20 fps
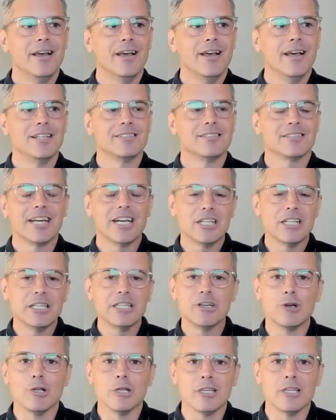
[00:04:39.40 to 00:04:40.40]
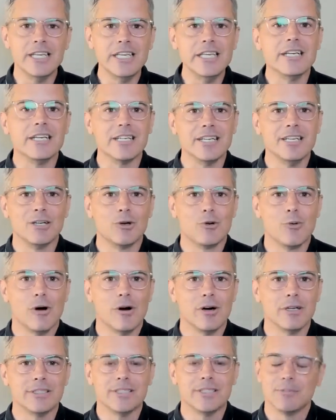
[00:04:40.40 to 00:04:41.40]
it's like a little leak in
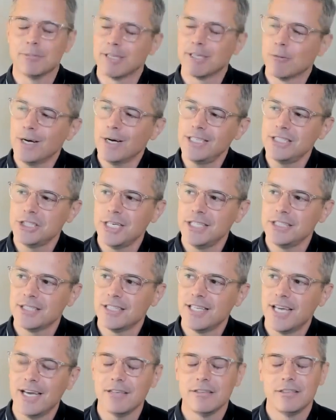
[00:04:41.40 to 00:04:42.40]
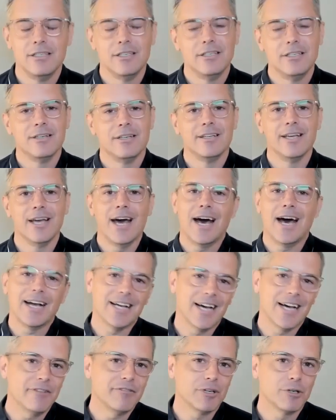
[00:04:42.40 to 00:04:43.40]
quality. I'm like, why are you changing that? Yeah, I
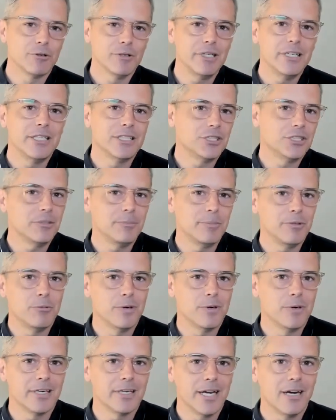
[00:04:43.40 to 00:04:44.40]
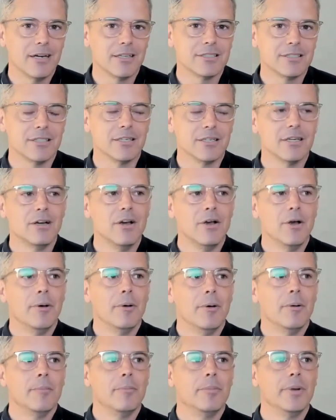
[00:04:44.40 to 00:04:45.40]
kind of agree. It should be one character,
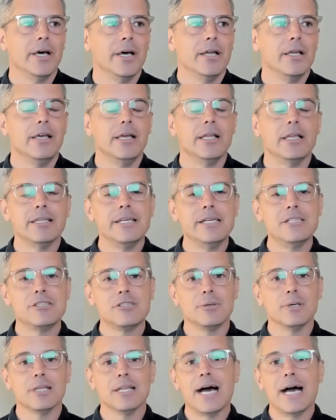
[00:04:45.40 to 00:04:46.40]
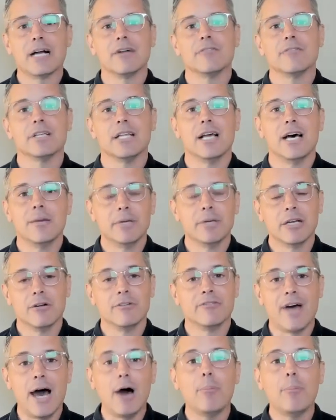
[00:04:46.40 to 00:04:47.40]
but it leads to a lack of alignment
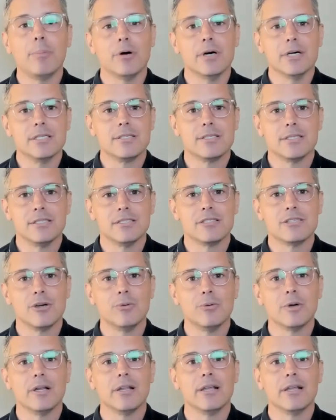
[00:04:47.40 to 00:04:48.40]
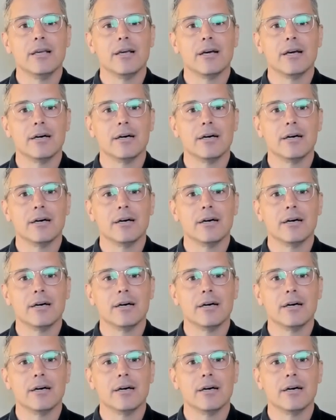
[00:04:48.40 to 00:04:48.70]
of outputs. And so one of the